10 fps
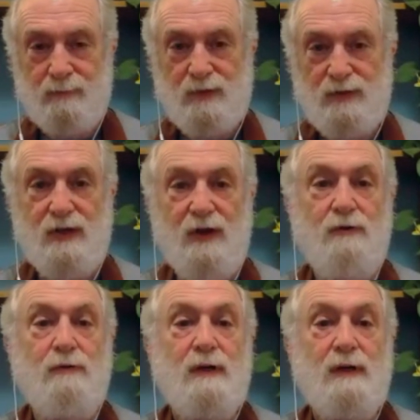
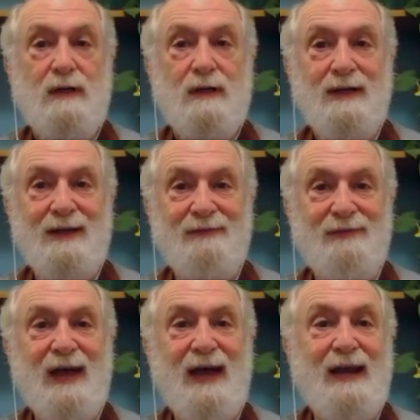So
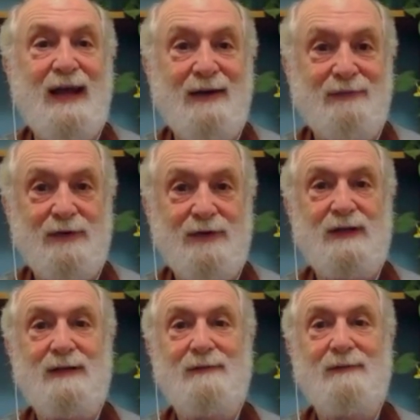if that
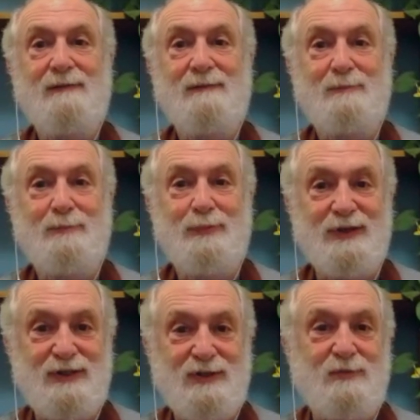effort
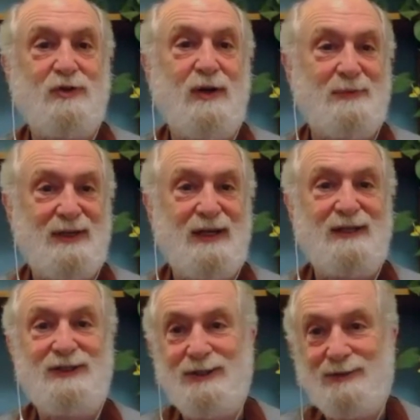brings some
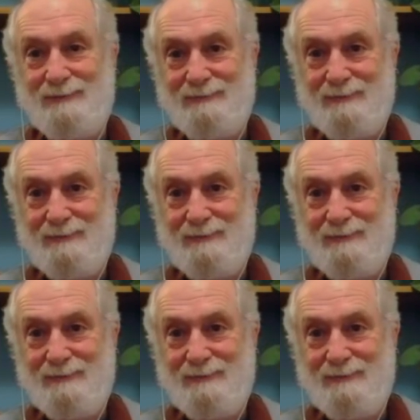trepidation,